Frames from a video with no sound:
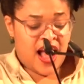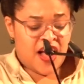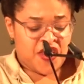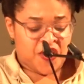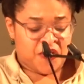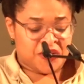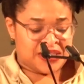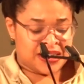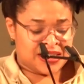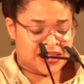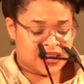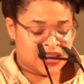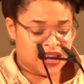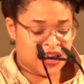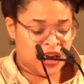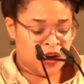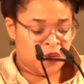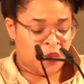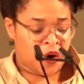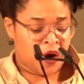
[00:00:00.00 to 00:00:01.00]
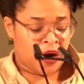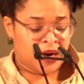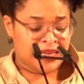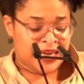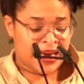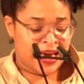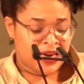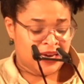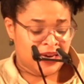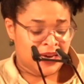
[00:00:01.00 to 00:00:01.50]
there is a scene where
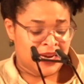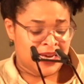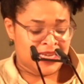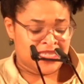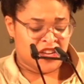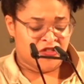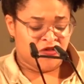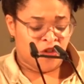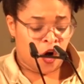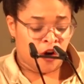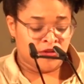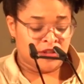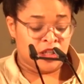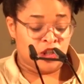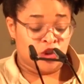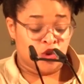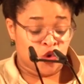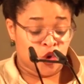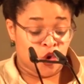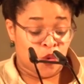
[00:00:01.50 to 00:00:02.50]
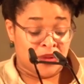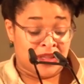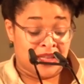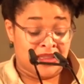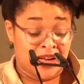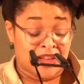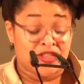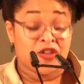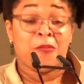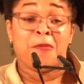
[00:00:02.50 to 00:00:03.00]
Onegin is involved in a duel with
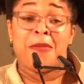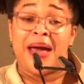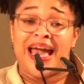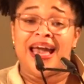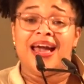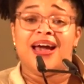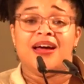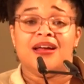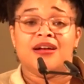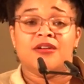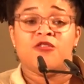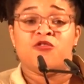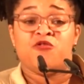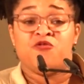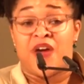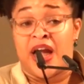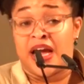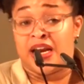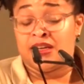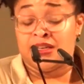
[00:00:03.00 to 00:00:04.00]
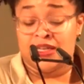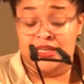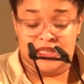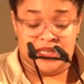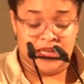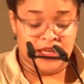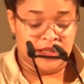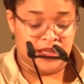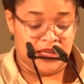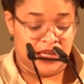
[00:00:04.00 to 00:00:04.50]
another man, fatally
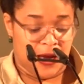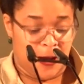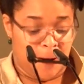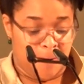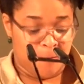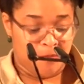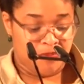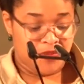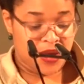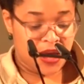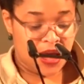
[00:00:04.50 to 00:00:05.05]
killing him,